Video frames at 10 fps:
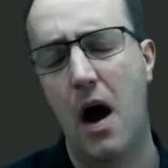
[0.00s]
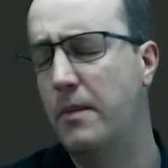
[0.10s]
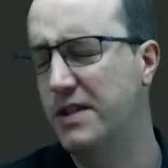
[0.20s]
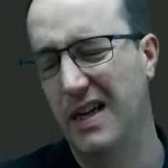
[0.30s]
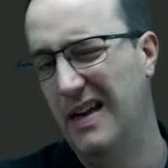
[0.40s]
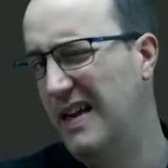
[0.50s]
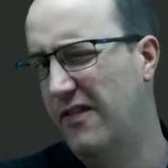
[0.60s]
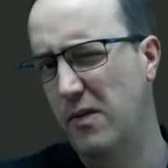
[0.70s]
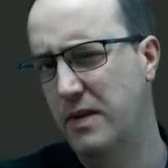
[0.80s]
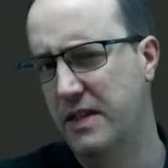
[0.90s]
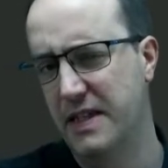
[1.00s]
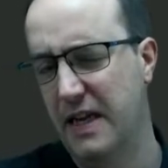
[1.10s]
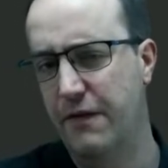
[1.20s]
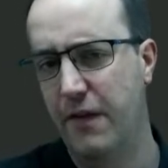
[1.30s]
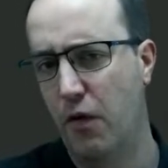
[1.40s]
I'm just going to leave them as the
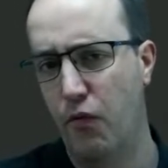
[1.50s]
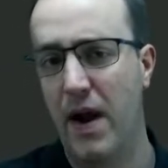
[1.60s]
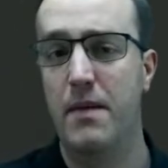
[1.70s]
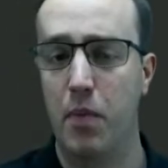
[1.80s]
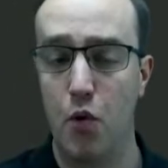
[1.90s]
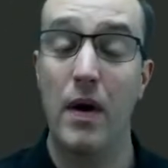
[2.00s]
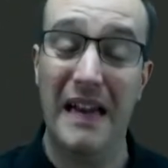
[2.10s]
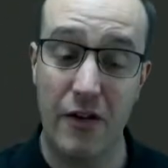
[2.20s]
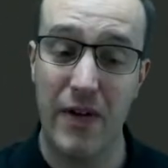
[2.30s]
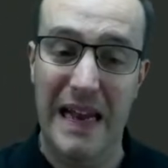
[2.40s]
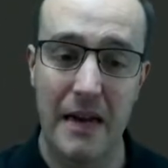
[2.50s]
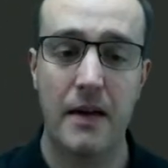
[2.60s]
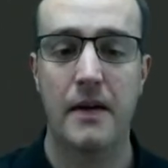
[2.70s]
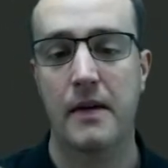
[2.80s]
default red, blue, and green.